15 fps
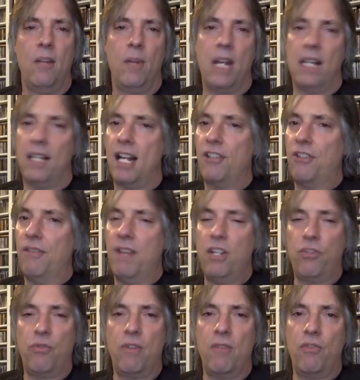We got lots of
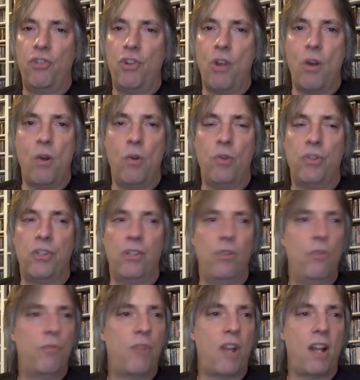history of shows,
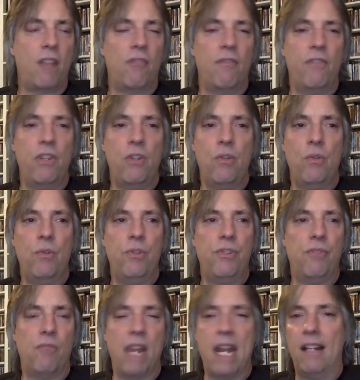new product
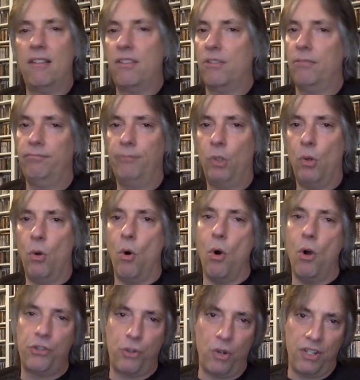reviews, rants,
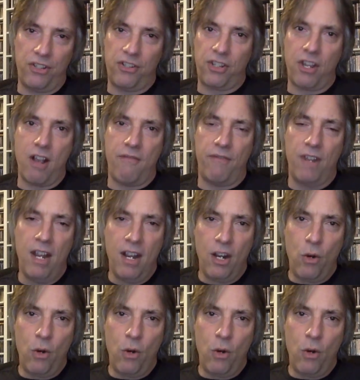all sorts of stuff.